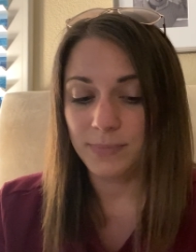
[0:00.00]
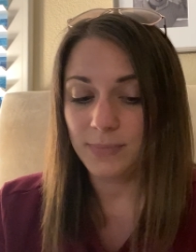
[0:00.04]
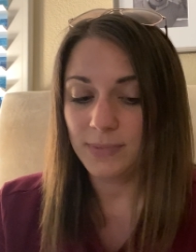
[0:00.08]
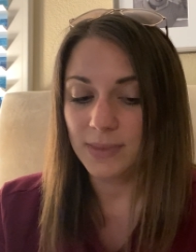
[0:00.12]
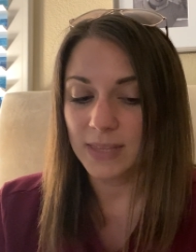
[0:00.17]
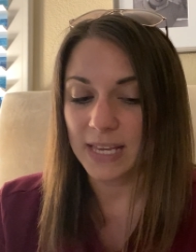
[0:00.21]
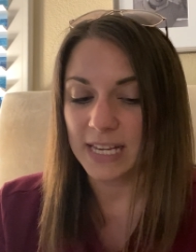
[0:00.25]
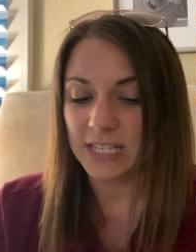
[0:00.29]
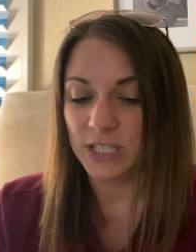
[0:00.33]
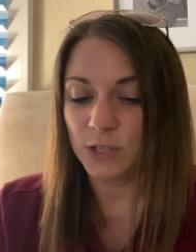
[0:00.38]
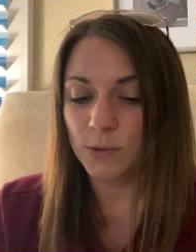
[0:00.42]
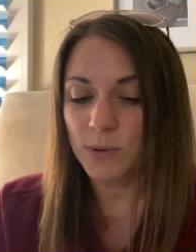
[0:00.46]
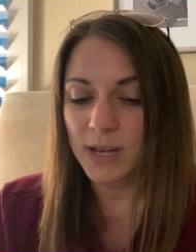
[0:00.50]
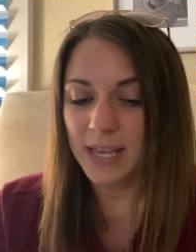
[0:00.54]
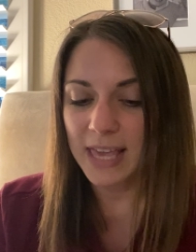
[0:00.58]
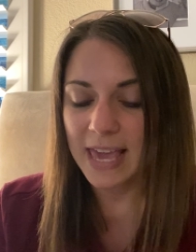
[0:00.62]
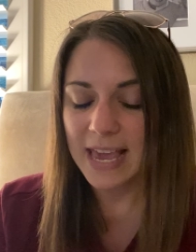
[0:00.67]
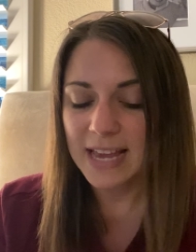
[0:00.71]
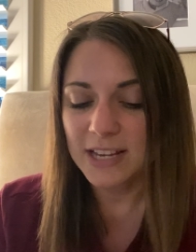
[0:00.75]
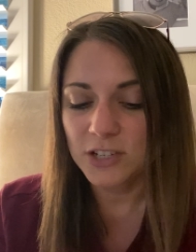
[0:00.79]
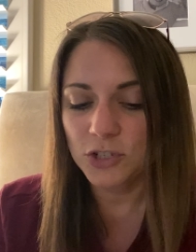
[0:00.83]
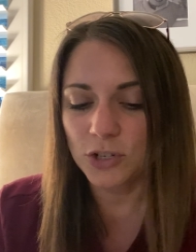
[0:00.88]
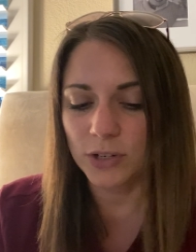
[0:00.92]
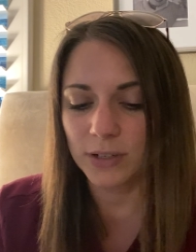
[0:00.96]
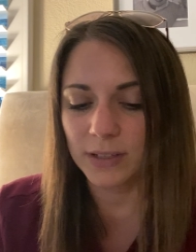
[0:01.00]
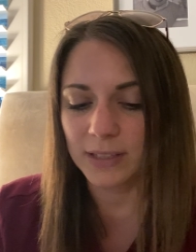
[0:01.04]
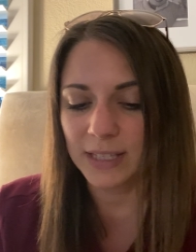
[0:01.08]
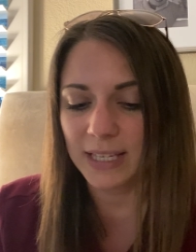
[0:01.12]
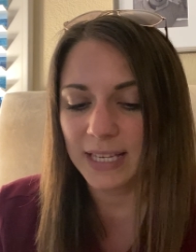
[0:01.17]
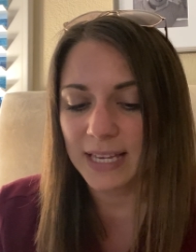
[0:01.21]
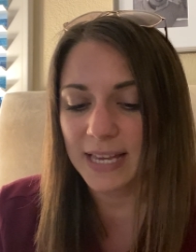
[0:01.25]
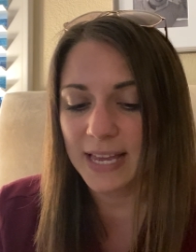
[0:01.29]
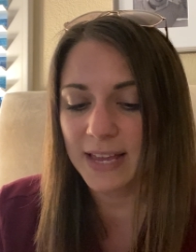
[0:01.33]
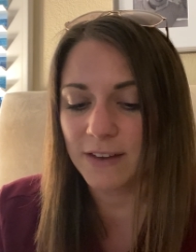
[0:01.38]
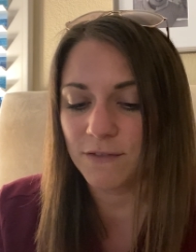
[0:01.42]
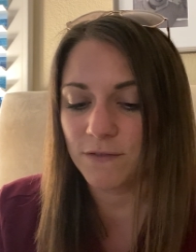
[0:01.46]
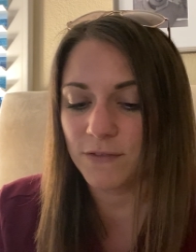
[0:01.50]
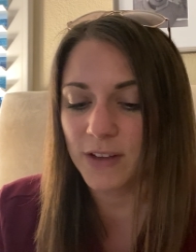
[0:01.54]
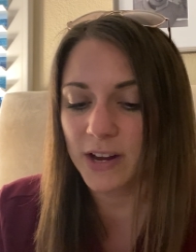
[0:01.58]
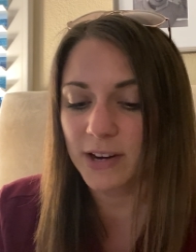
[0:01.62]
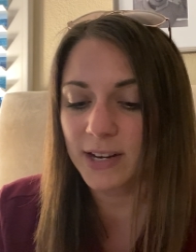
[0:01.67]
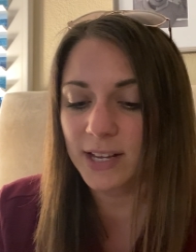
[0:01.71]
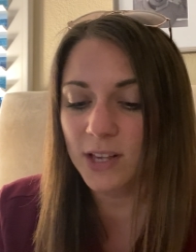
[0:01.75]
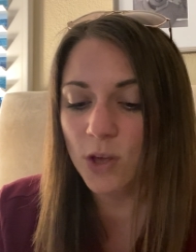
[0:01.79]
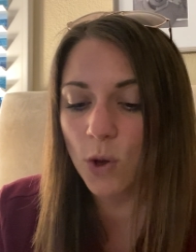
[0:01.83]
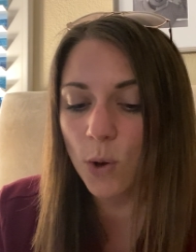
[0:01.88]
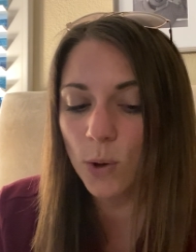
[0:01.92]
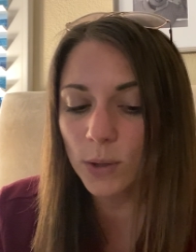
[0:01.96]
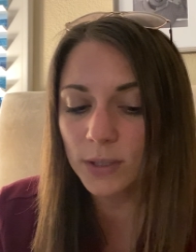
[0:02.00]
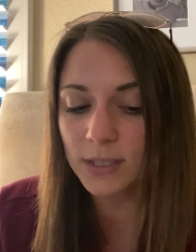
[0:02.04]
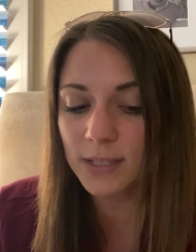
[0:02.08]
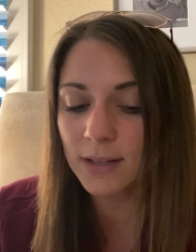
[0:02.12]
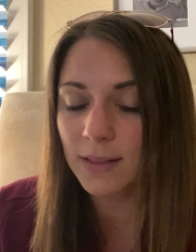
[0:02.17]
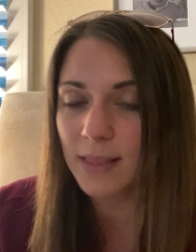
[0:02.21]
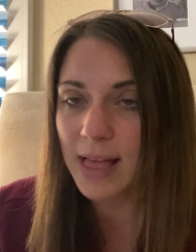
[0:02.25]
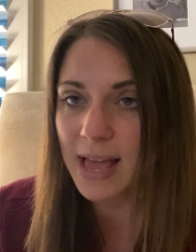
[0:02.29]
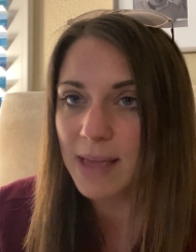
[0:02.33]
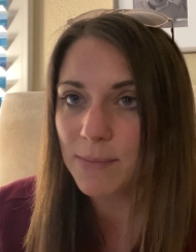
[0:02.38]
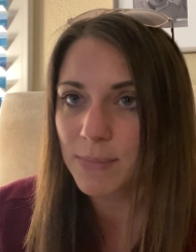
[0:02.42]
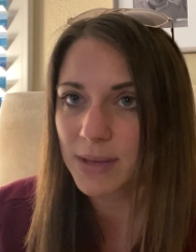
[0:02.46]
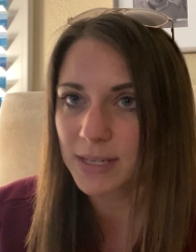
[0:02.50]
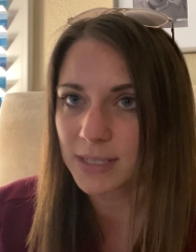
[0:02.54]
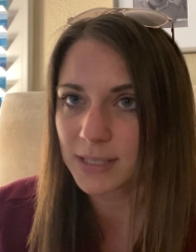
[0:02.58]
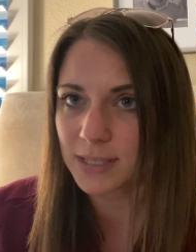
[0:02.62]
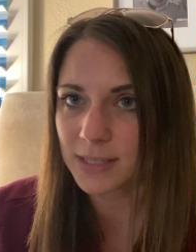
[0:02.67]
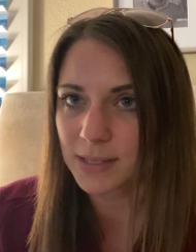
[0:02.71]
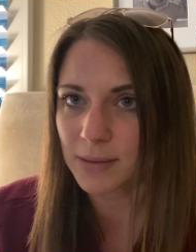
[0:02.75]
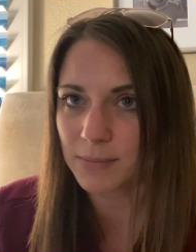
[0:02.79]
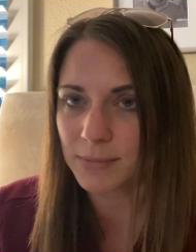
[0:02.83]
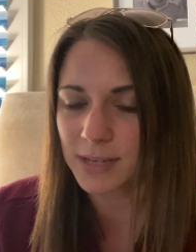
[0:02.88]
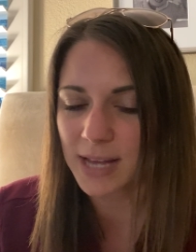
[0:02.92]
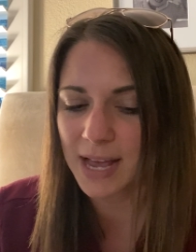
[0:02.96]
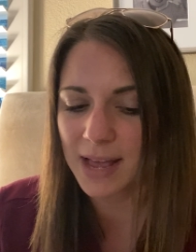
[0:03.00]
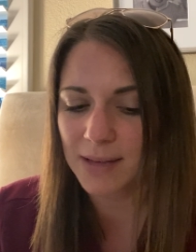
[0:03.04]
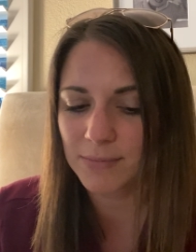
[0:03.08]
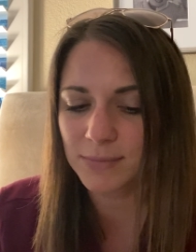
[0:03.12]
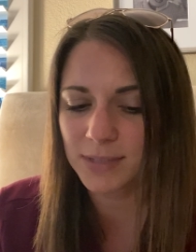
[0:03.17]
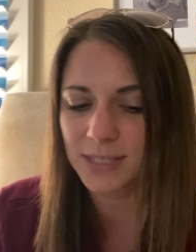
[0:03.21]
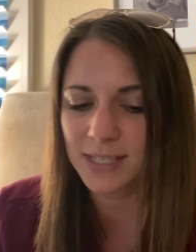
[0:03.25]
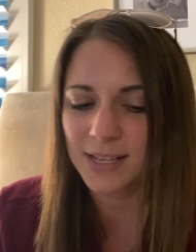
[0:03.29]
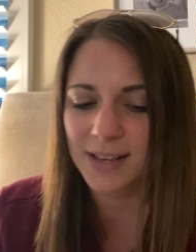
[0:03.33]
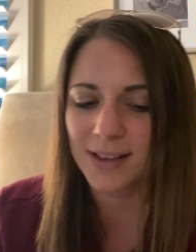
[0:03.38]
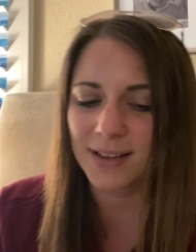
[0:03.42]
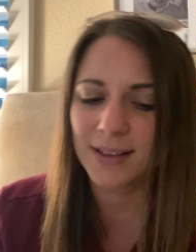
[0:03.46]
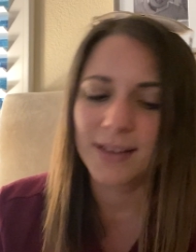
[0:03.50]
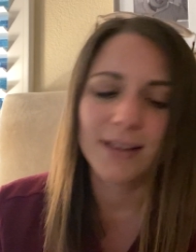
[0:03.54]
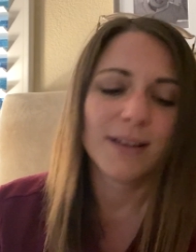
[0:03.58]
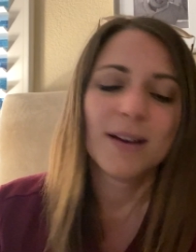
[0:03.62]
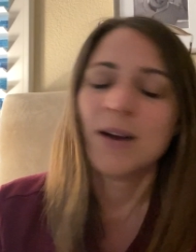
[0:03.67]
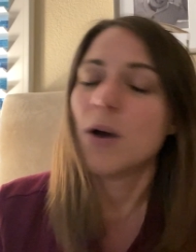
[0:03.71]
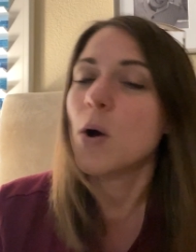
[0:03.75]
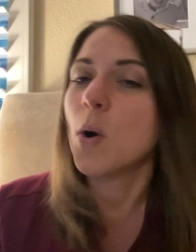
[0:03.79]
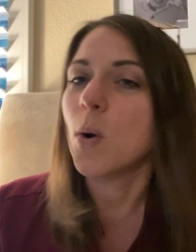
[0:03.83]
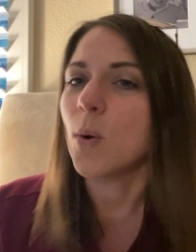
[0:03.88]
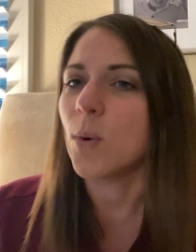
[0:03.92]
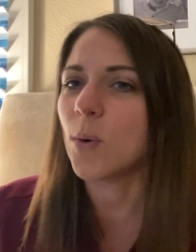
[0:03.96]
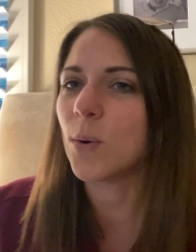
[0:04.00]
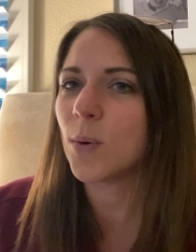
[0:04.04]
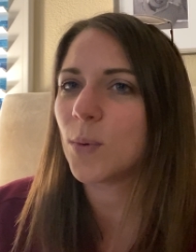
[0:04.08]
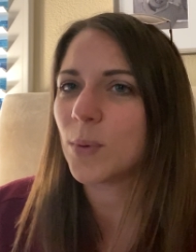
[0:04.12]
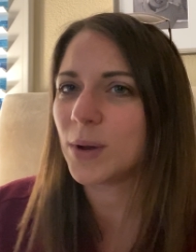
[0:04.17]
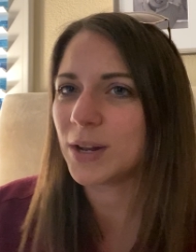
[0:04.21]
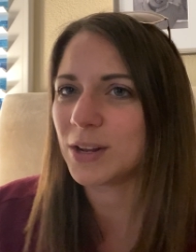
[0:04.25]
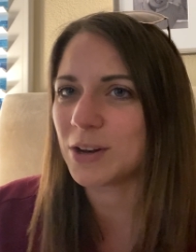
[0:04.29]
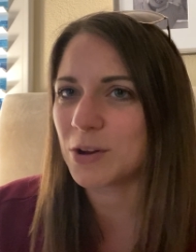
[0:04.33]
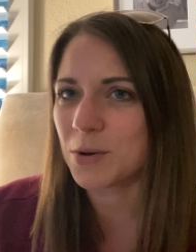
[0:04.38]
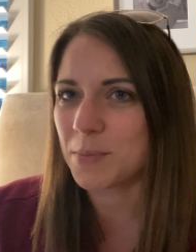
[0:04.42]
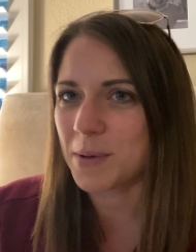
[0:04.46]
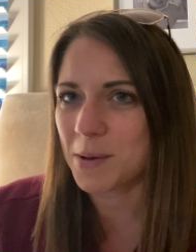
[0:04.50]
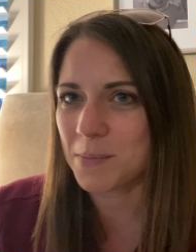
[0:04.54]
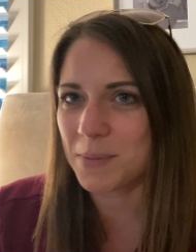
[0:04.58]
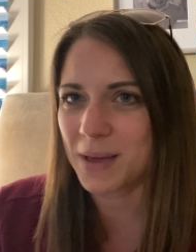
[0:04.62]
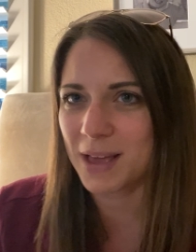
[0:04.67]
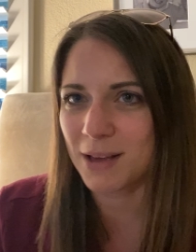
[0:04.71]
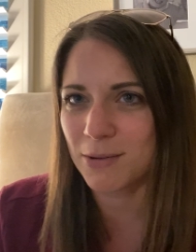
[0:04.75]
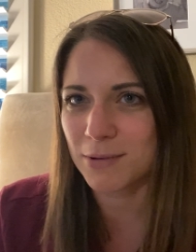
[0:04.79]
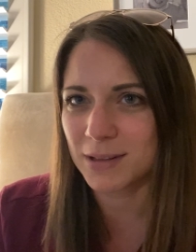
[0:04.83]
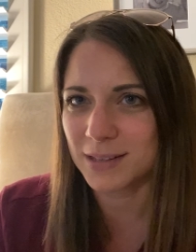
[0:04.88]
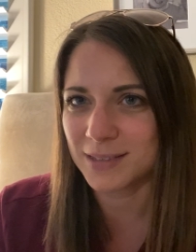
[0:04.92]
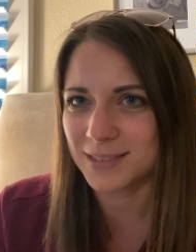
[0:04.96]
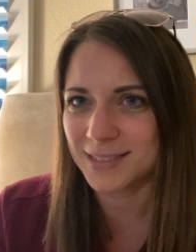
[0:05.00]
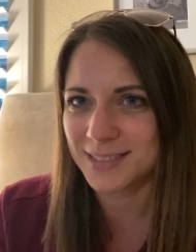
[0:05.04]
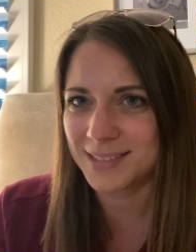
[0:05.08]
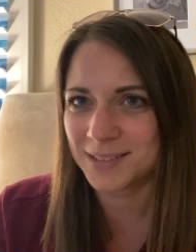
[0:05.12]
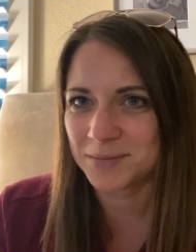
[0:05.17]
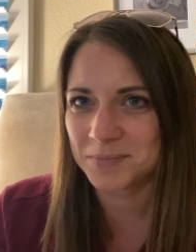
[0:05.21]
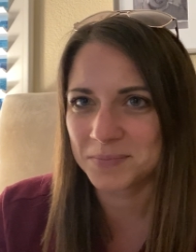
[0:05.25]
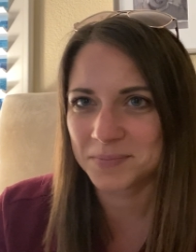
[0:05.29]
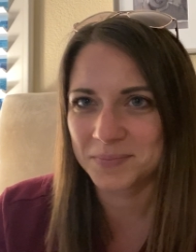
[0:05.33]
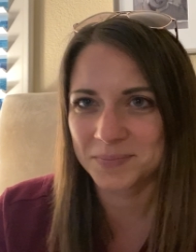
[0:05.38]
They do occasionally, in very cold climates sometimes. Oh, what do you know about penguins?